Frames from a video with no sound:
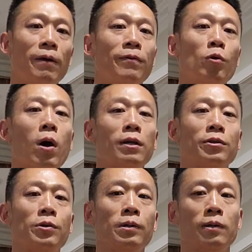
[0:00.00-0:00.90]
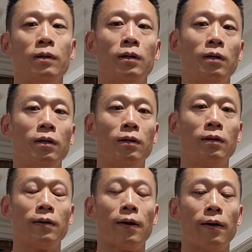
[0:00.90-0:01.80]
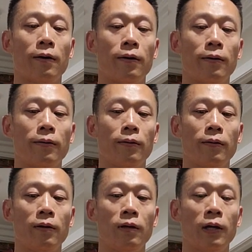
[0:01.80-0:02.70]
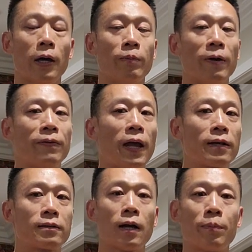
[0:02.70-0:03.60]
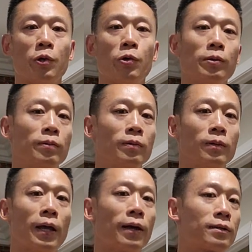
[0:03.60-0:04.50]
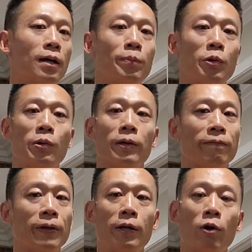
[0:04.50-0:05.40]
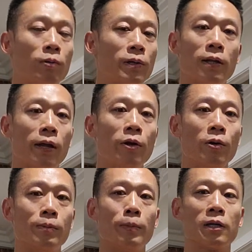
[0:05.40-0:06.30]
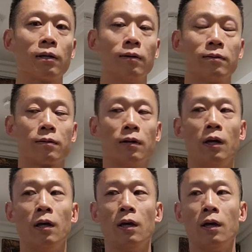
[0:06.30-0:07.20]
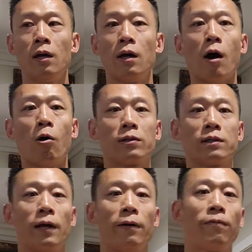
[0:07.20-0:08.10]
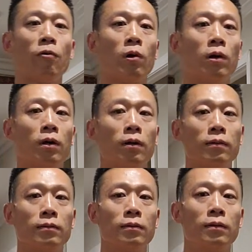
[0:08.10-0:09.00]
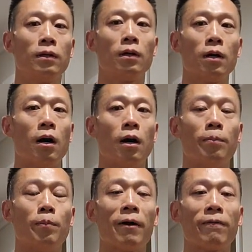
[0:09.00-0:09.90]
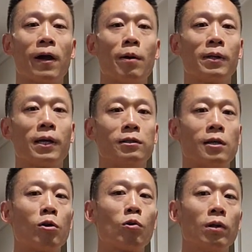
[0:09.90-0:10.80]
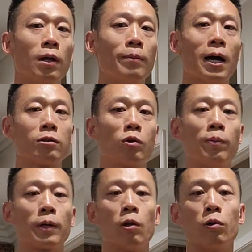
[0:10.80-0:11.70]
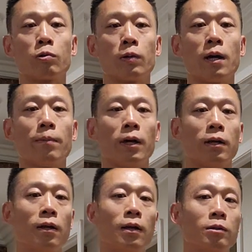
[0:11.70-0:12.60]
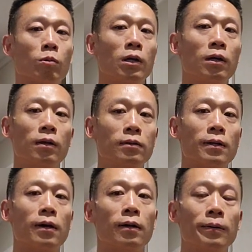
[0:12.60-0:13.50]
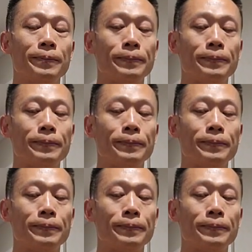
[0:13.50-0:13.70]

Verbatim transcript: if you want to. and if, if they accept you, they accept you, and if they don't, then they don't. Because I would say for uh, my family in general, I'm not super close with them, and it is what it is. That